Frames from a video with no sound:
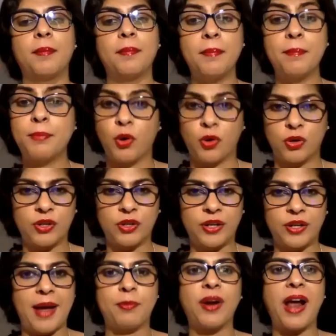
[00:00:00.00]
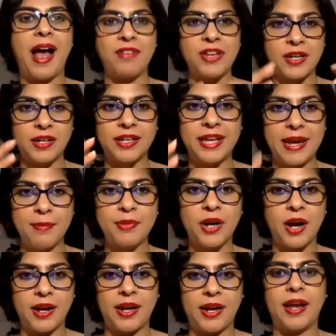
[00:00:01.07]
prototype or having a game
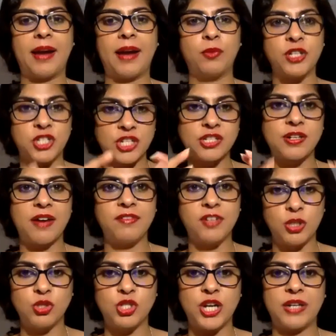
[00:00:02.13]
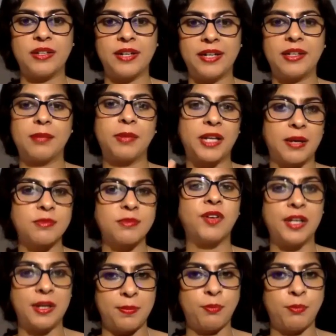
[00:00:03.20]
running and which is revenue generating becomes
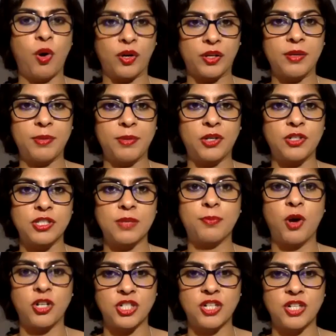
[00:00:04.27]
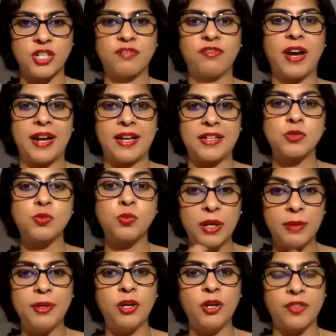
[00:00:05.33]
very important, because the project finance will
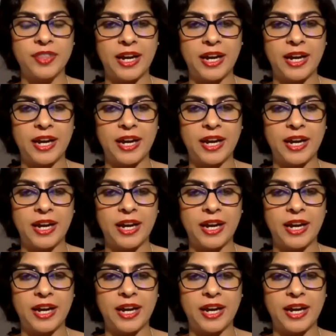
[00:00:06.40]
be on